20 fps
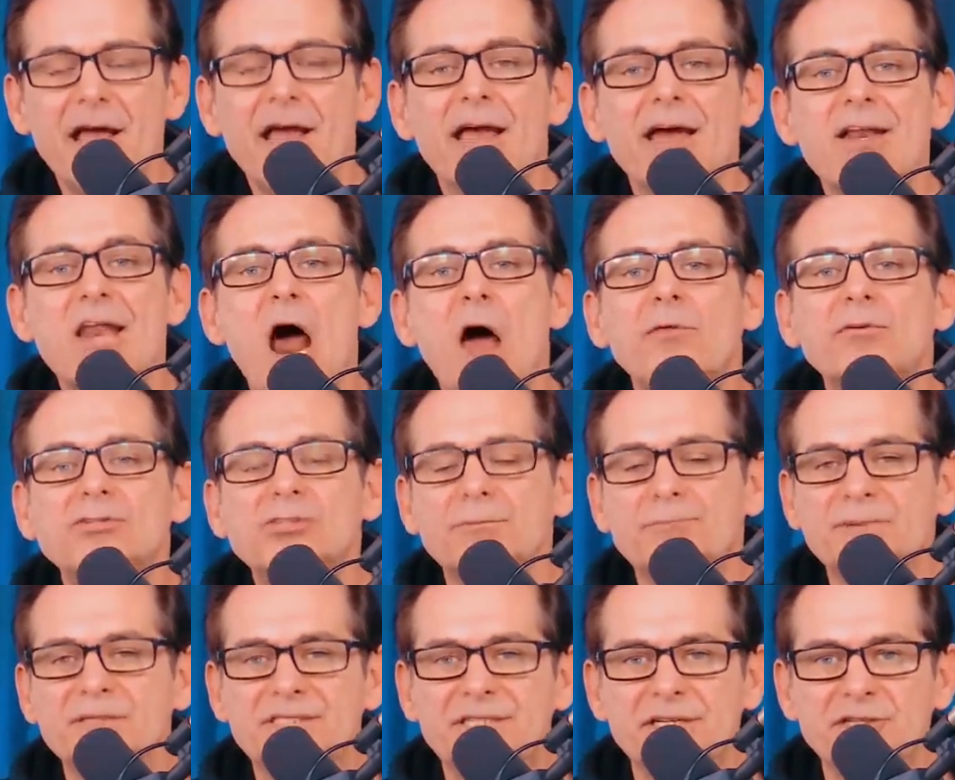And now there's a
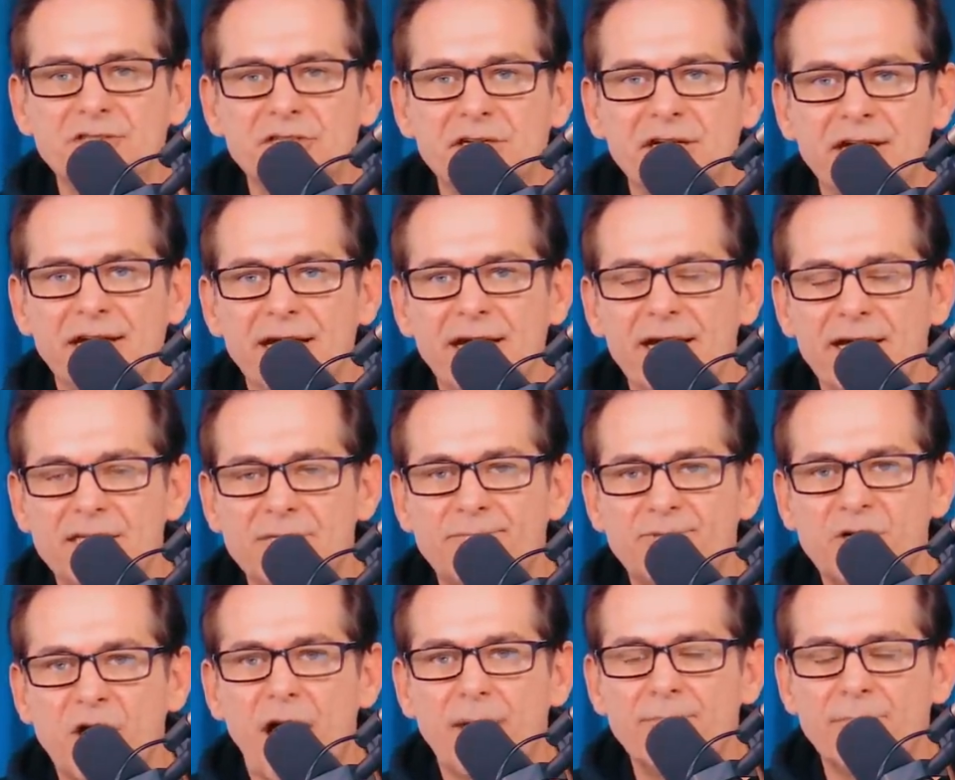petition to get his
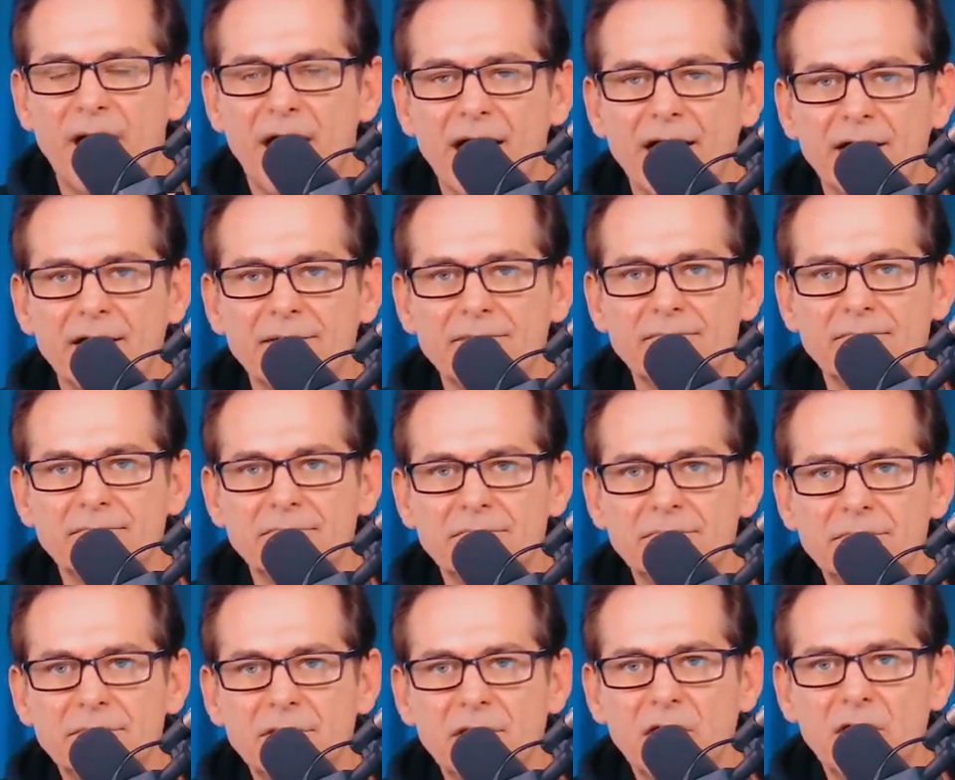job back.
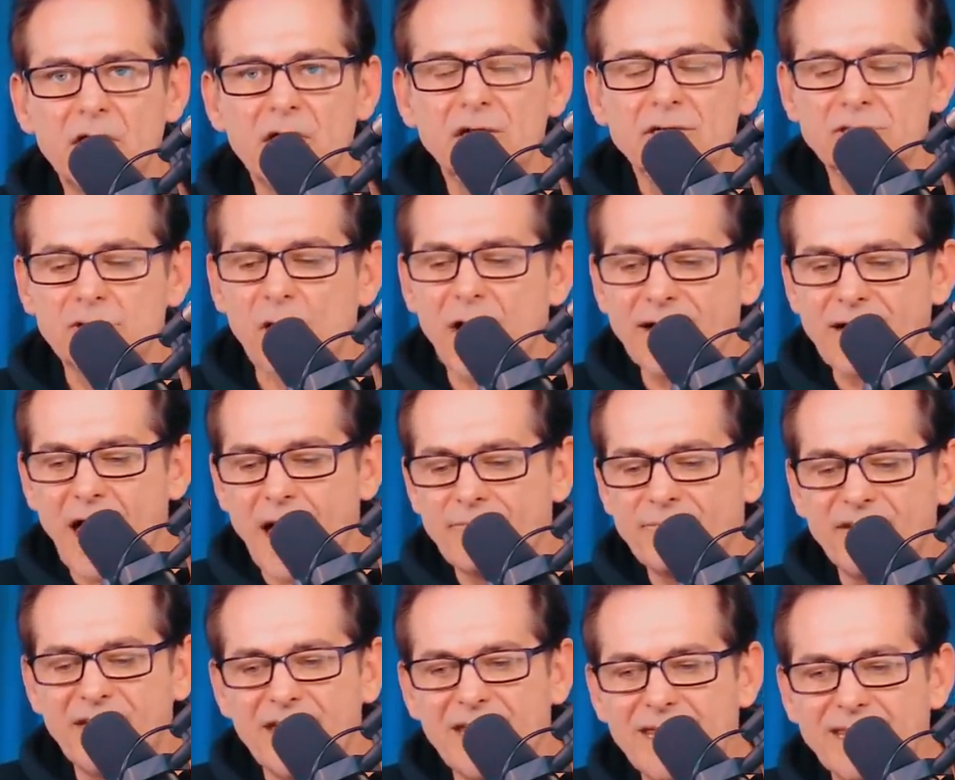So I got
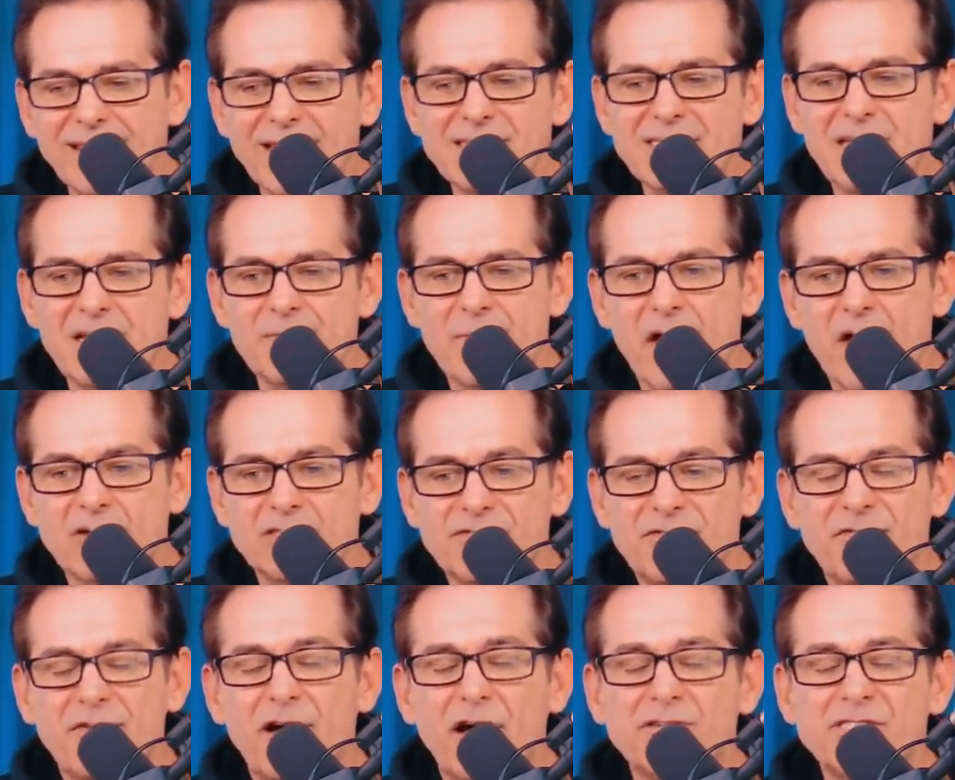getting these
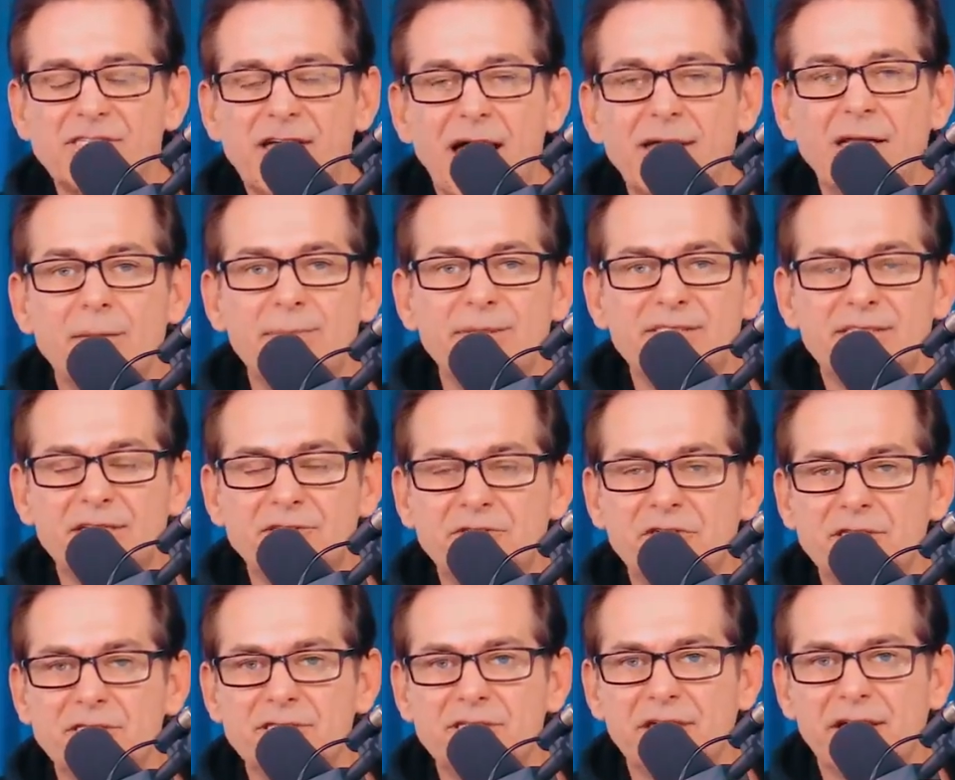emails. Sign the
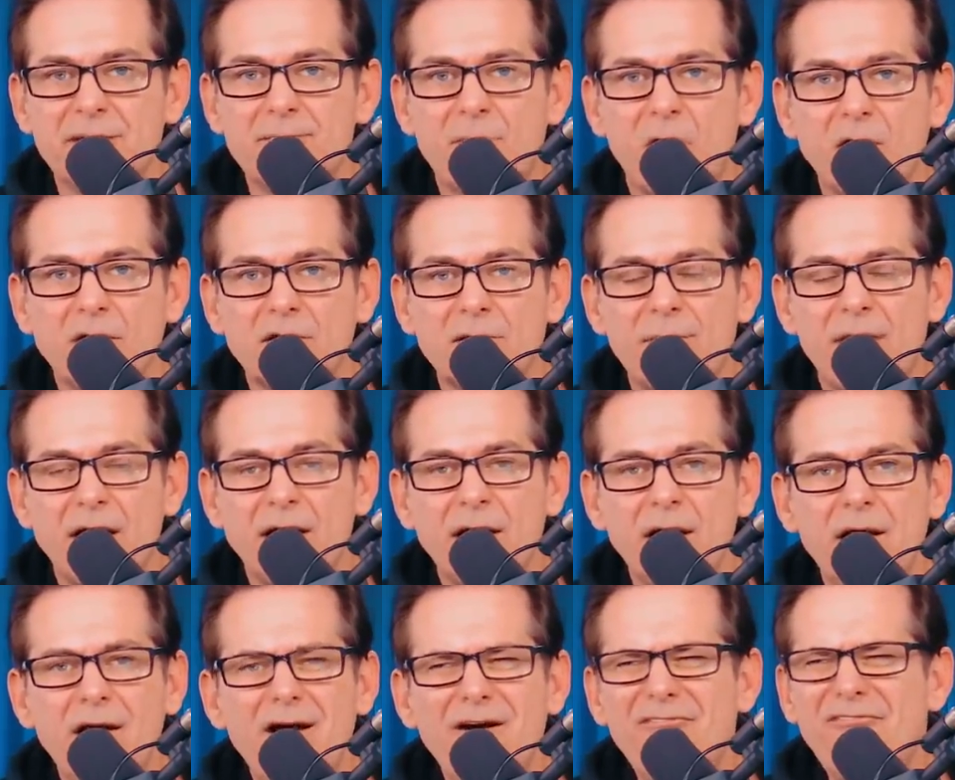petition to get Marc Lamont.
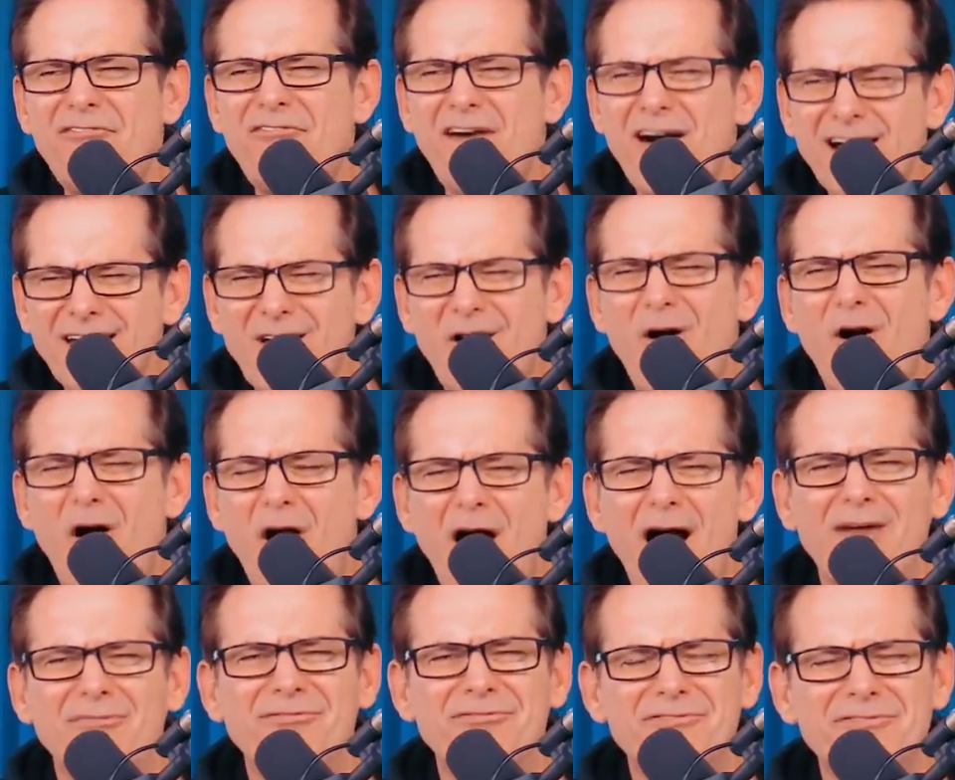Fuck
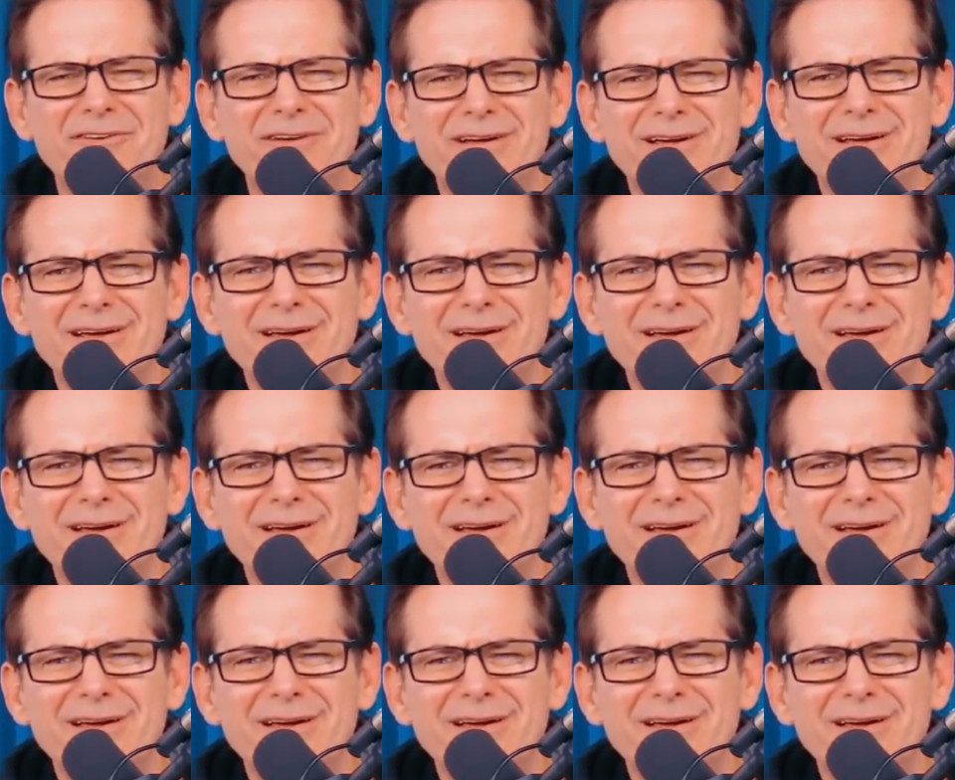off.